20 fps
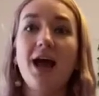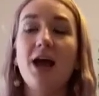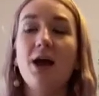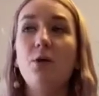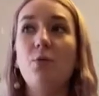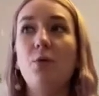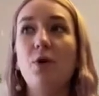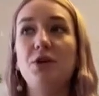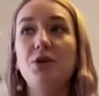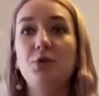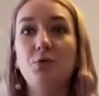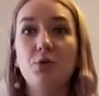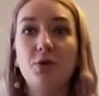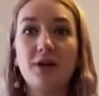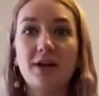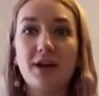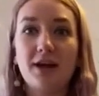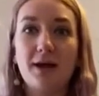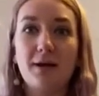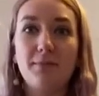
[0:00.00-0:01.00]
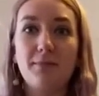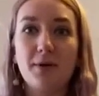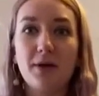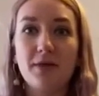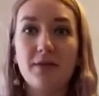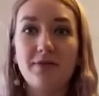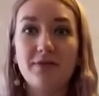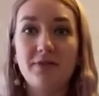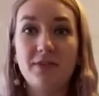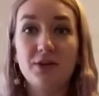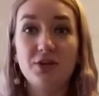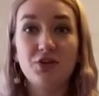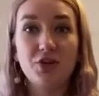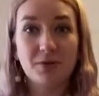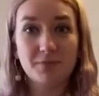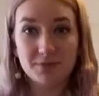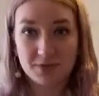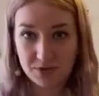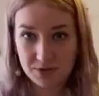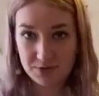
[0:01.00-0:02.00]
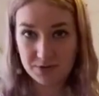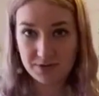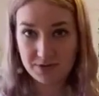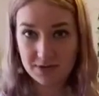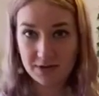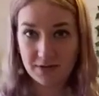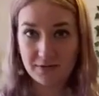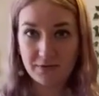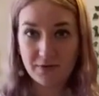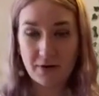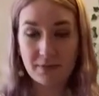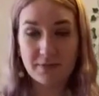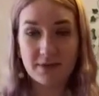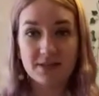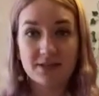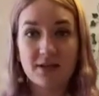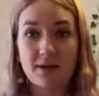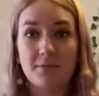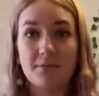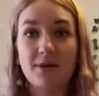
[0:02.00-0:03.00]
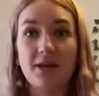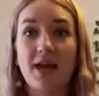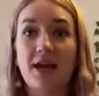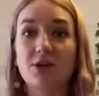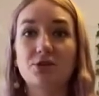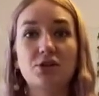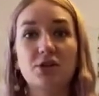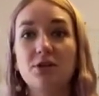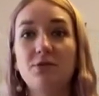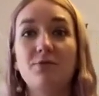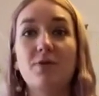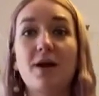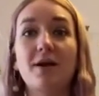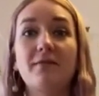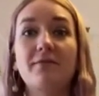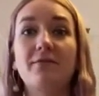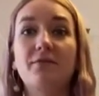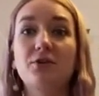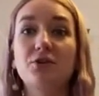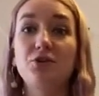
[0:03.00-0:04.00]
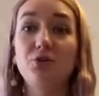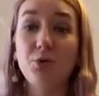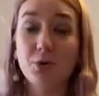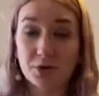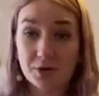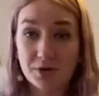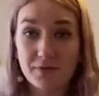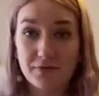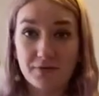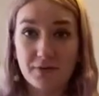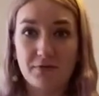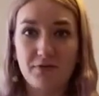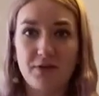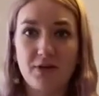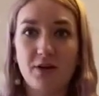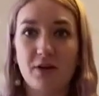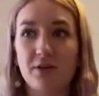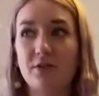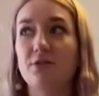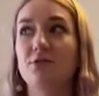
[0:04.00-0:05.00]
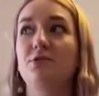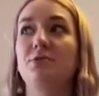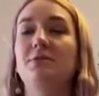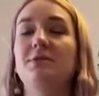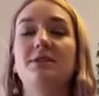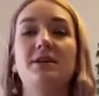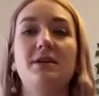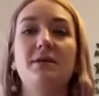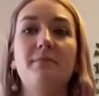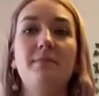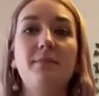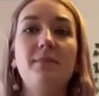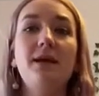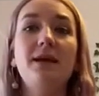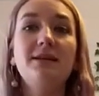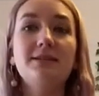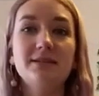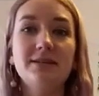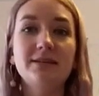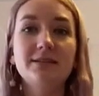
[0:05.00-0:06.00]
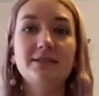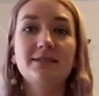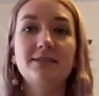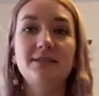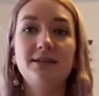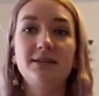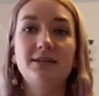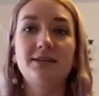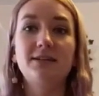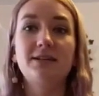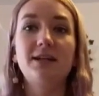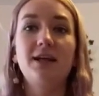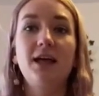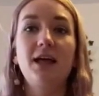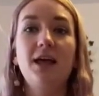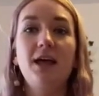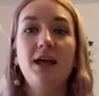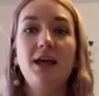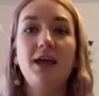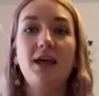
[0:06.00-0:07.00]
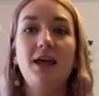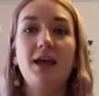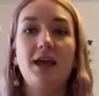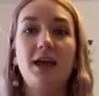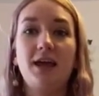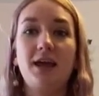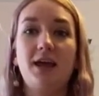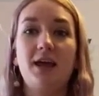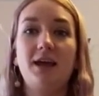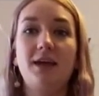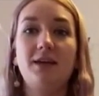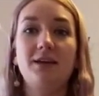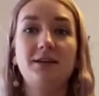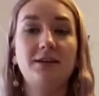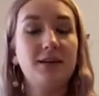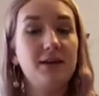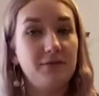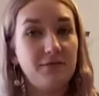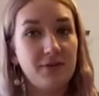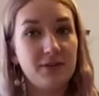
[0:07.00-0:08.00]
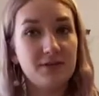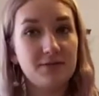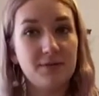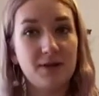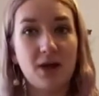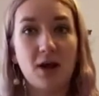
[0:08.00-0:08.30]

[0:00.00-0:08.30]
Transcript: When you look it up, the jumpsuits from this company actually run for $250. So it's an amazing steal. And it fits me.